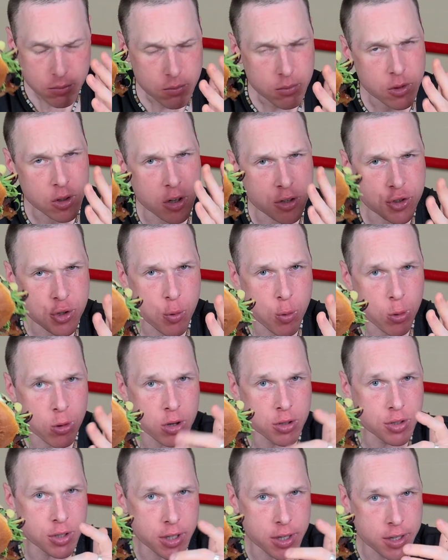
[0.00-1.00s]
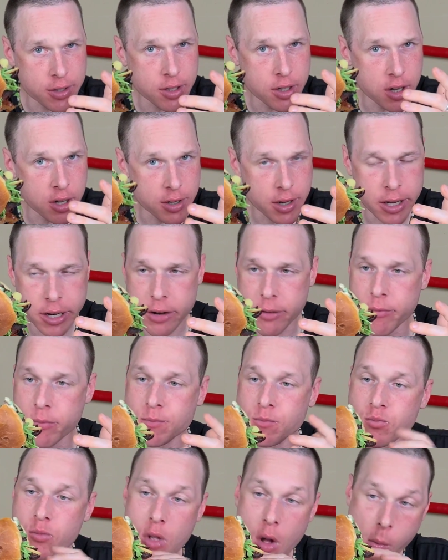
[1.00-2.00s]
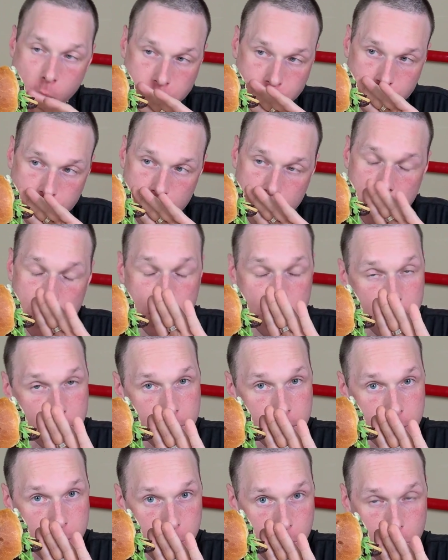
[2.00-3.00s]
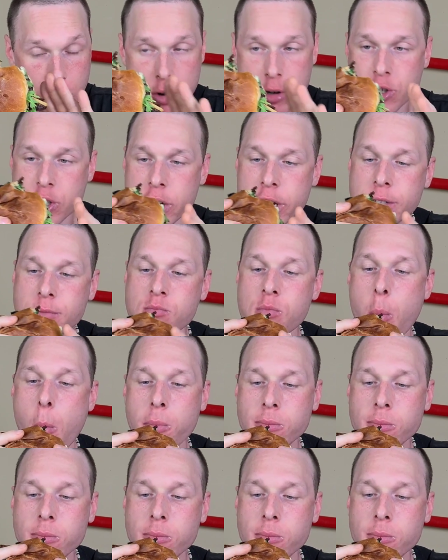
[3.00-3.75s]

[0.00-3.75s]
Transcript: Because the Works is a Canadian burger chain.